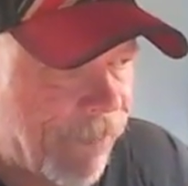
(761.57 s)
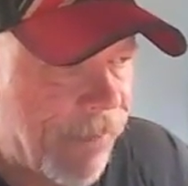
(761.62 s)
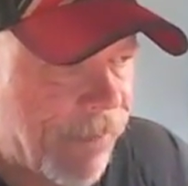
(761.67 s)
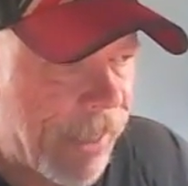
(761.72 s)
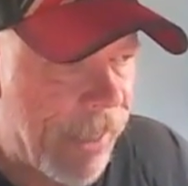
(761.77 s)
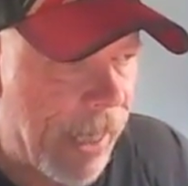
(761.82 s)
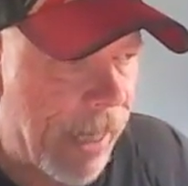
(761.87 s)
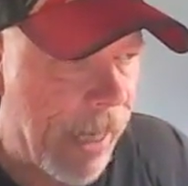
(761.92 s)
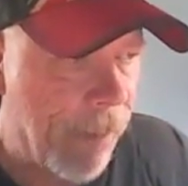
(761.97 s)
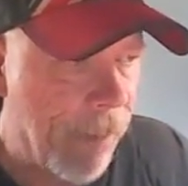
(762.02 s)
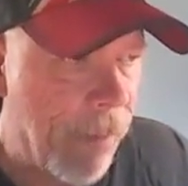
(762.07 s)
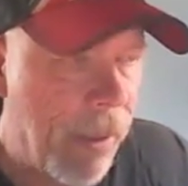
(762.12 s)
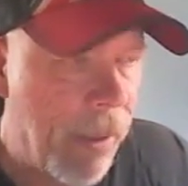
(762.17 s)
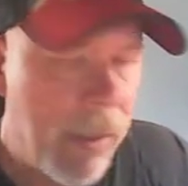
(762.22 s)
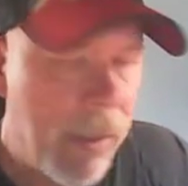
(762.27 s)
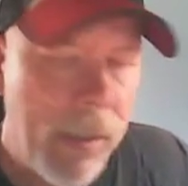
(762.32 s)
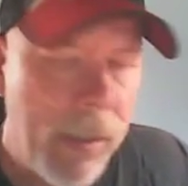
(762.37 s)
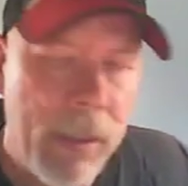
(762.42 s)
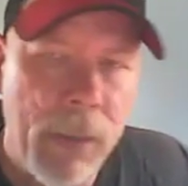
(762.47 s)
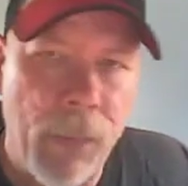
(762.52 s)
time
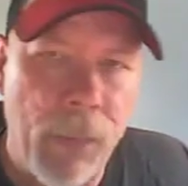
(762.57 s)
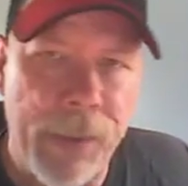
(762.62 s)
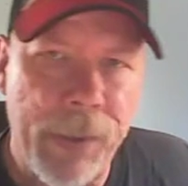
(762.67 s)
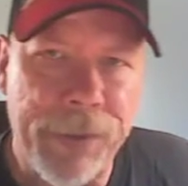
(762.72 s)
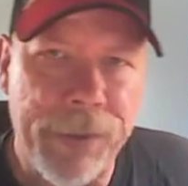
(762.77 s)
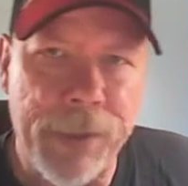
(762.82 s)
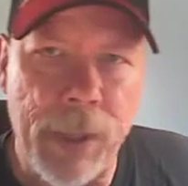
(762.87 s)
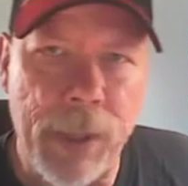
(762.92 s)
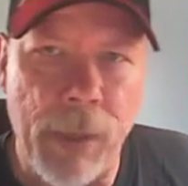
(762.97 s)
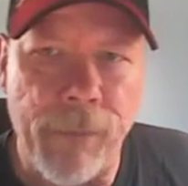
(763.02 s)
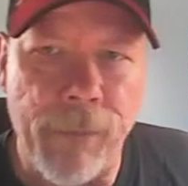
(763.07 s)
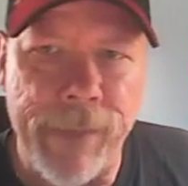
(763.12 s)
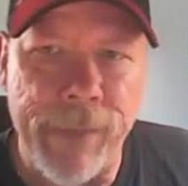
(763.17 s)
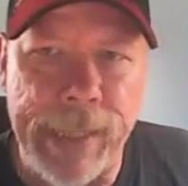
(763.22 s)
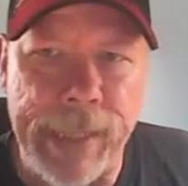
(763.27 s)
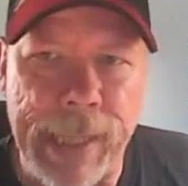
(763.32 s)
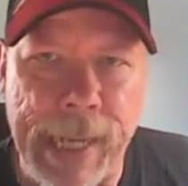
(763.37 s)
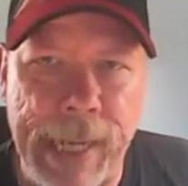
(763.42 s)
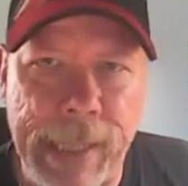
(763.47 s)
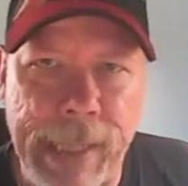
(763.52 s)
with
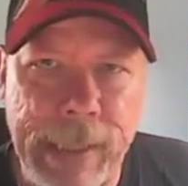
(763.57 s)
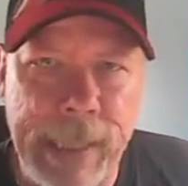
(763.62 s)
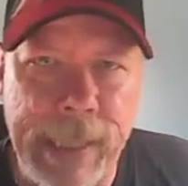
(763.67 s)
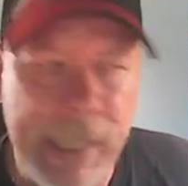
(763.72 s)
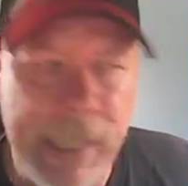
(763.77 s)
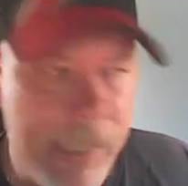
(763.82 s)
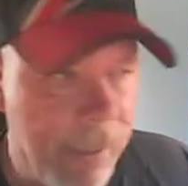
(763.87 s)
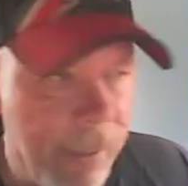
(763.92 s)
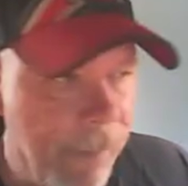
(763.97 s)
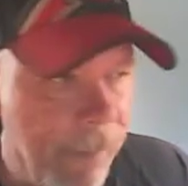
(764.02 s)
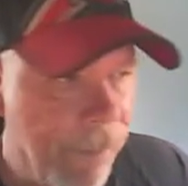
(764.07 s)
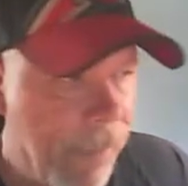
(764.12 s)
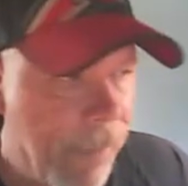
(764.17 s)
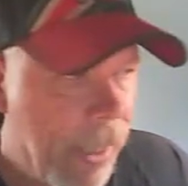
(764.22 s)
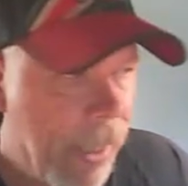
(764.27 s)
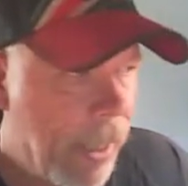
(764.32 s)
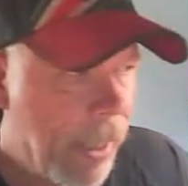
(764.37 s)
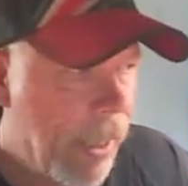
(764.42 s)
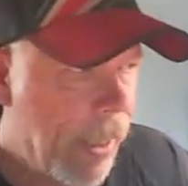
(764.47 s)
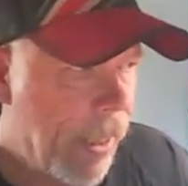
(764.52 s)
COVID-19.
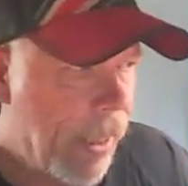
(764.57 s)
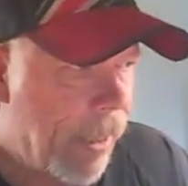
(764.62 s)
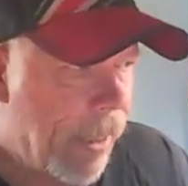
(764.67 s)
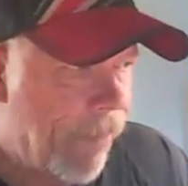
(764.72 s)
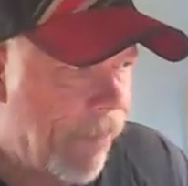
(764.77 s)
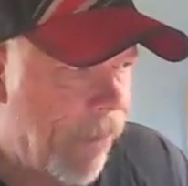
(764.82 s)
If